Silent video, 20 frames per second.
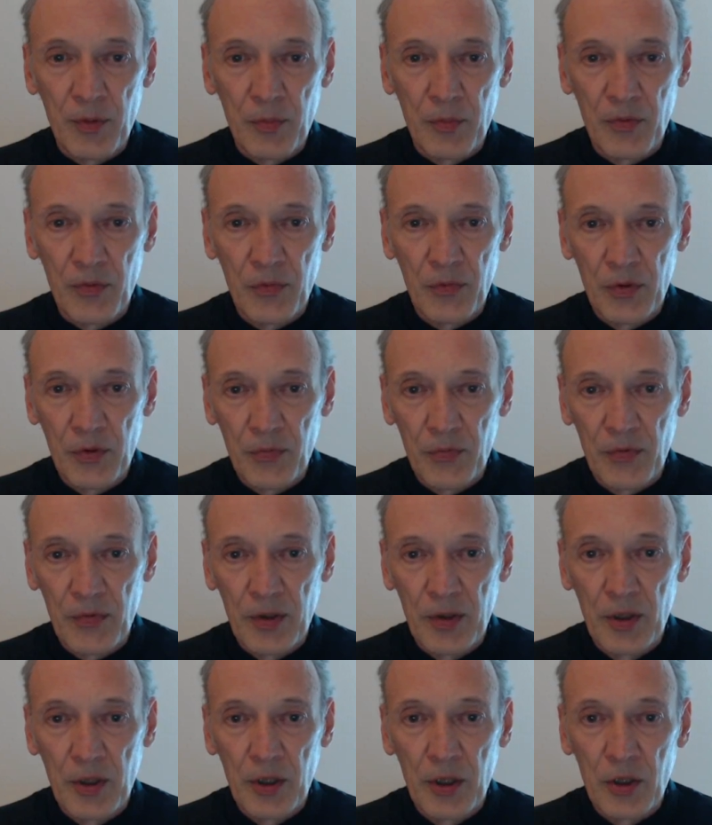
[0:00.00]
5th
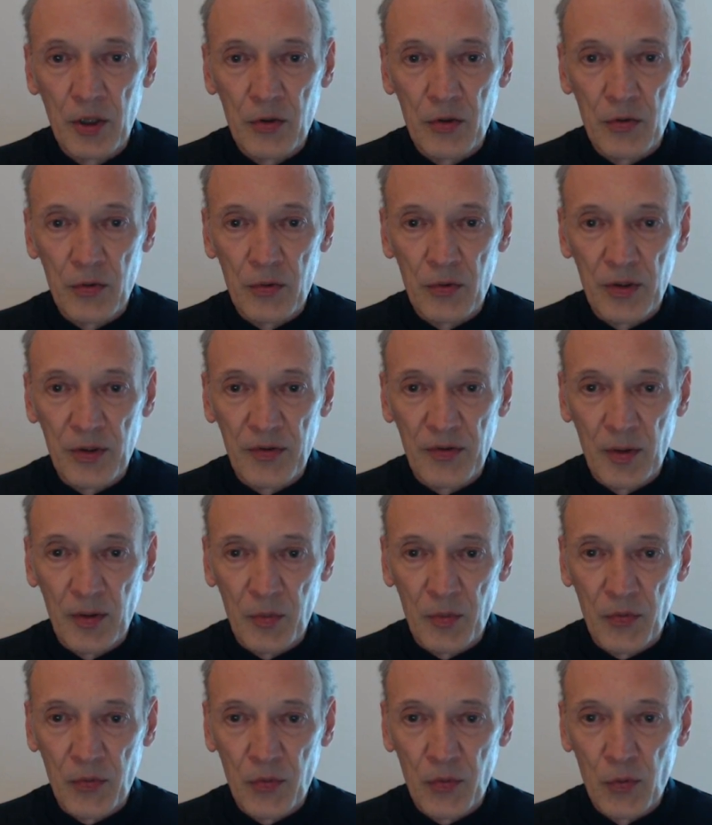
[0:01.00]
to December
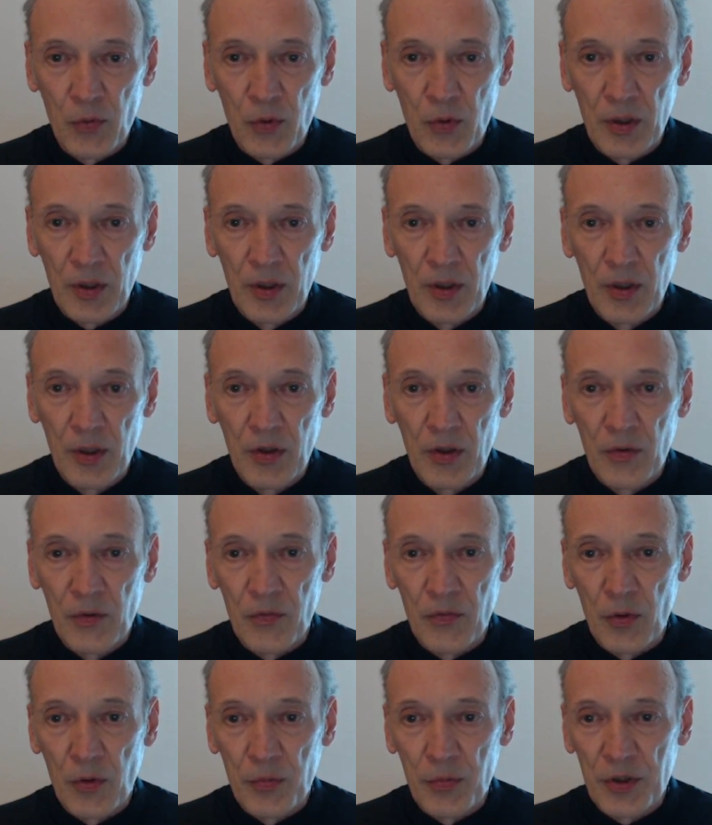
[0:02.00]
4,
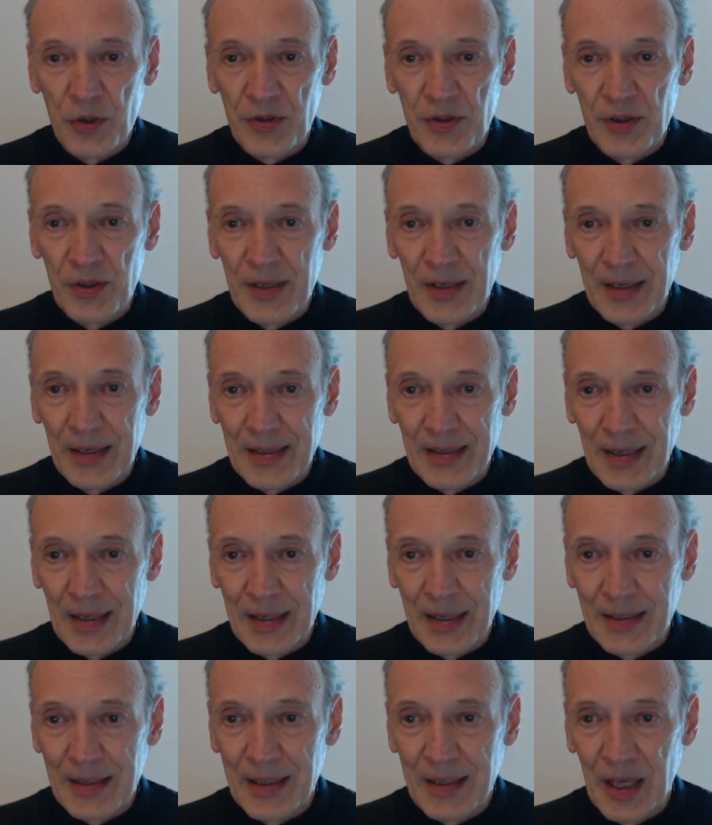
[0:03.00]
from which the death
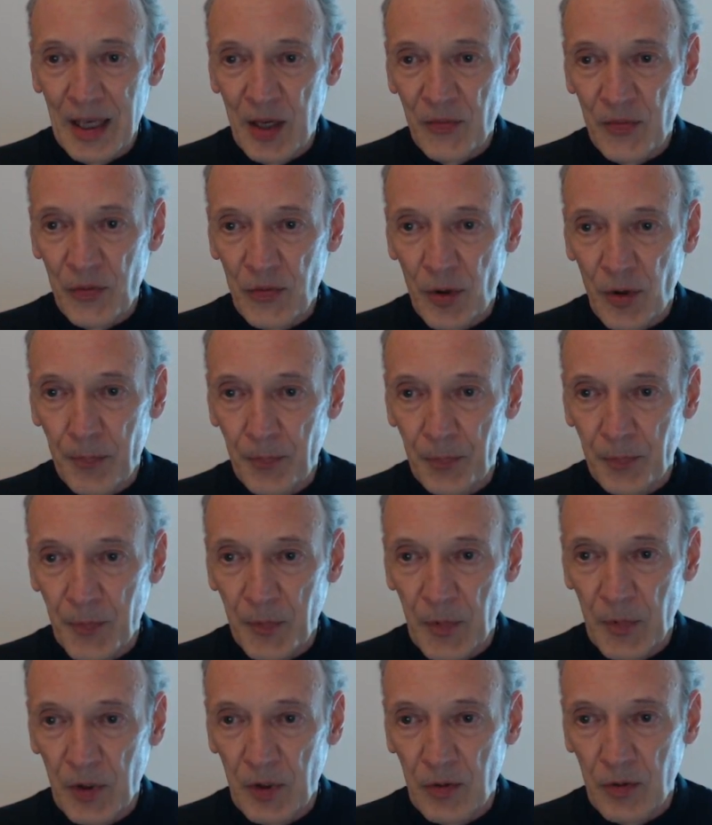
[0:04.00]
likely came from,
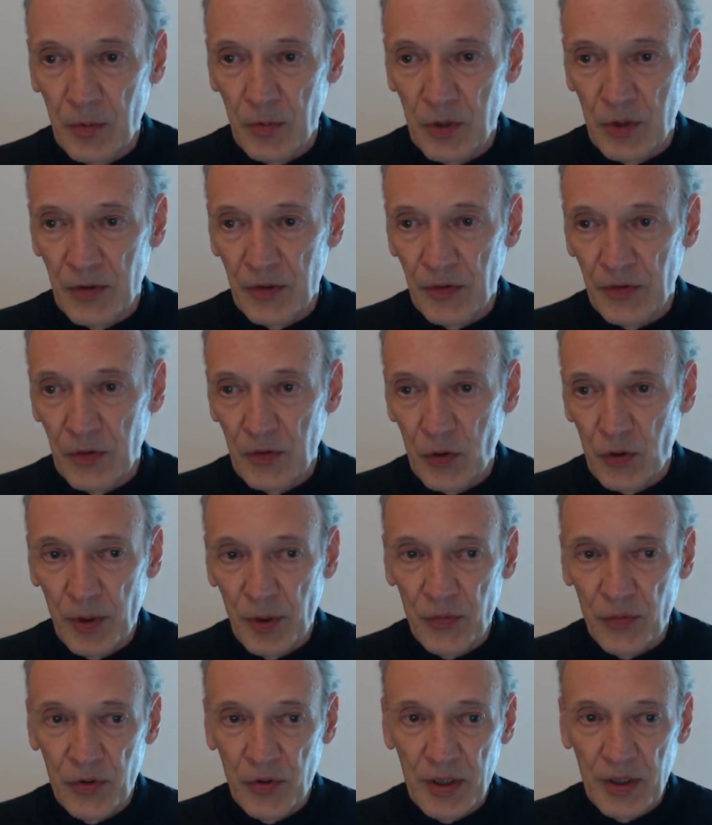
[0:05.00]
which is
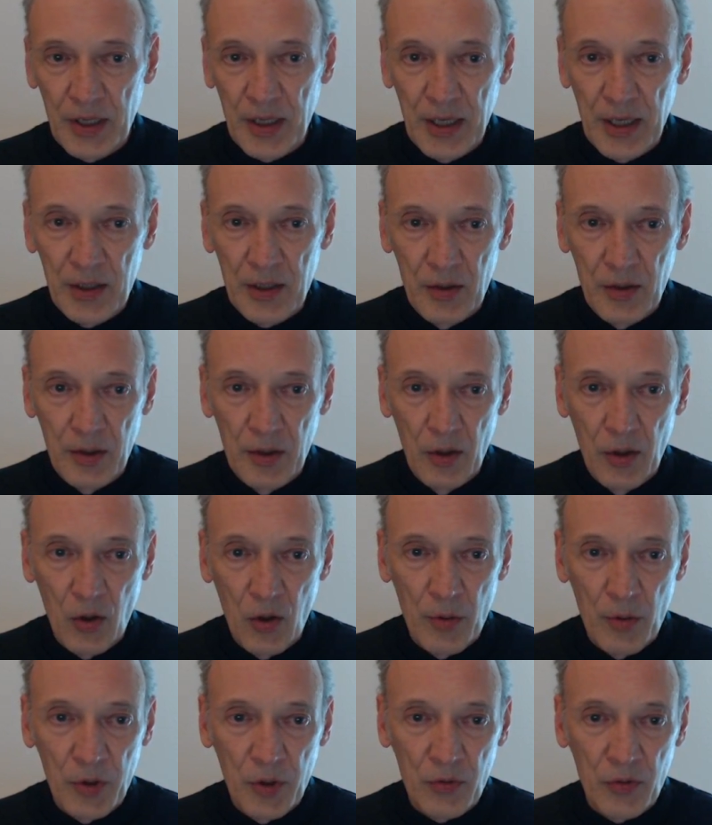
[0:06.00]
1,208
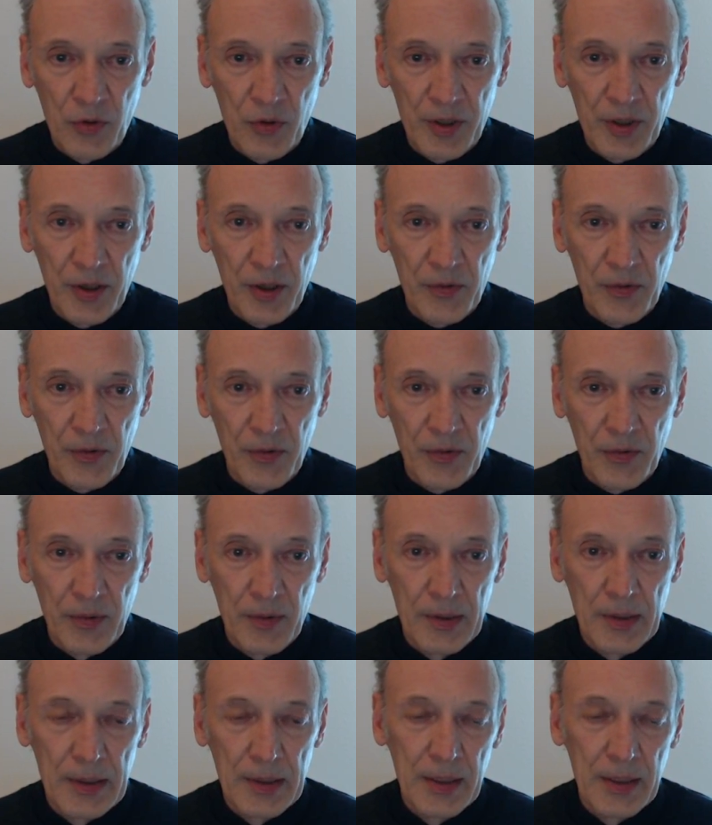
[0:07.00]
Omicron cases.
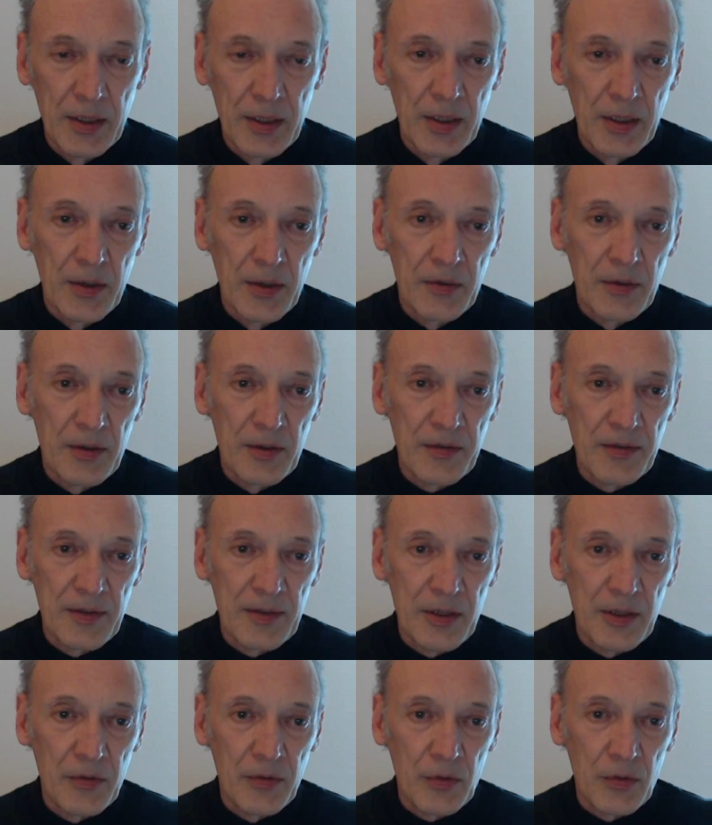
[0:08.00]
This
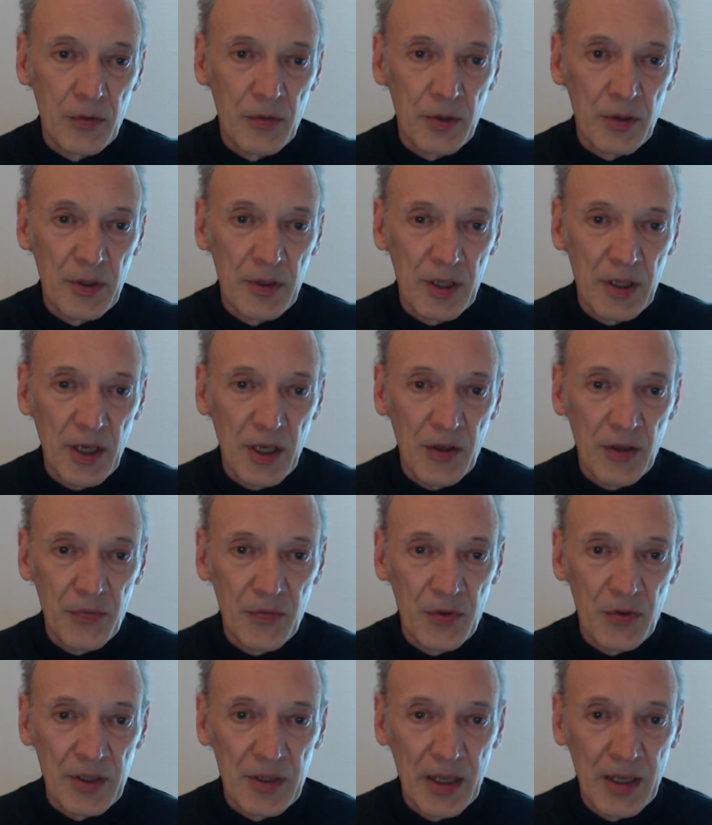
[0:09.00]
leads to the case
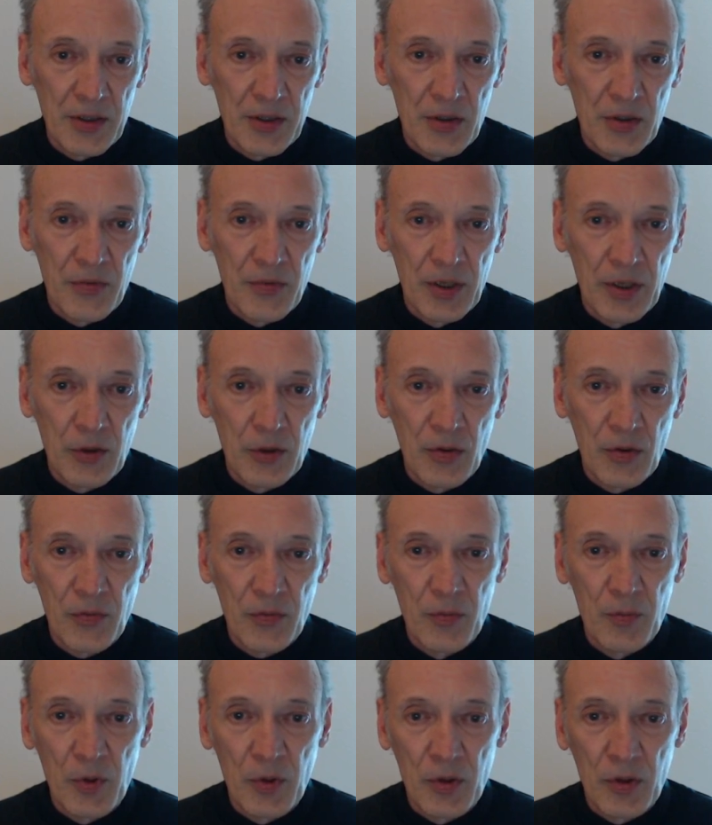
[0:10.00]
fatality rate of
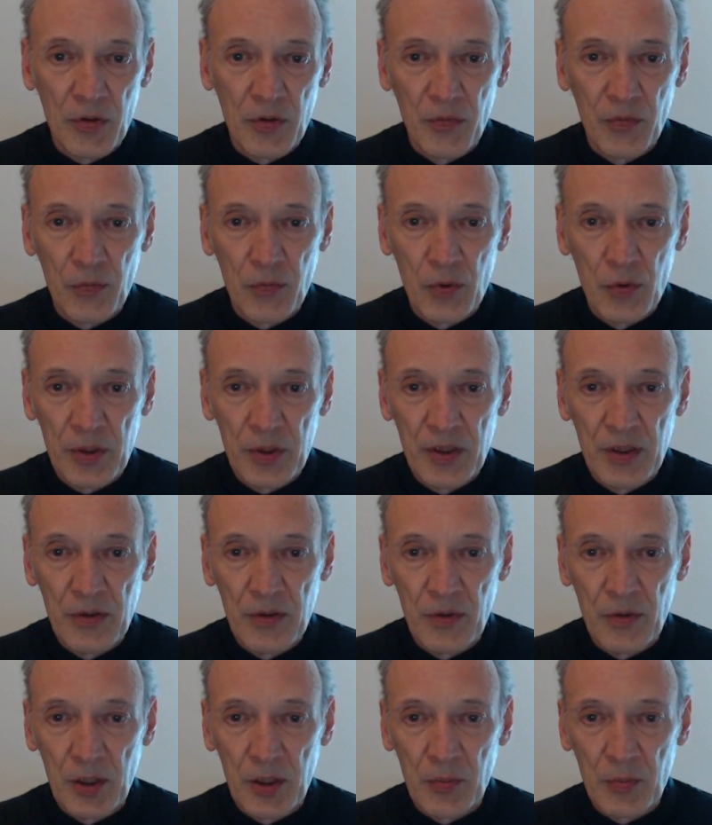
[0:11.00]
about 14
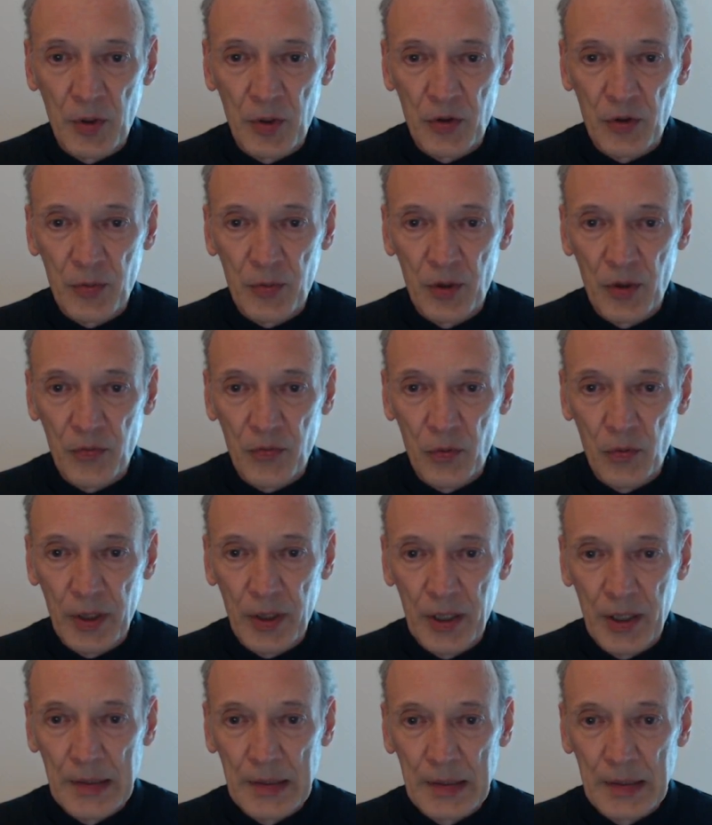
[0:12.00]
divided by 1208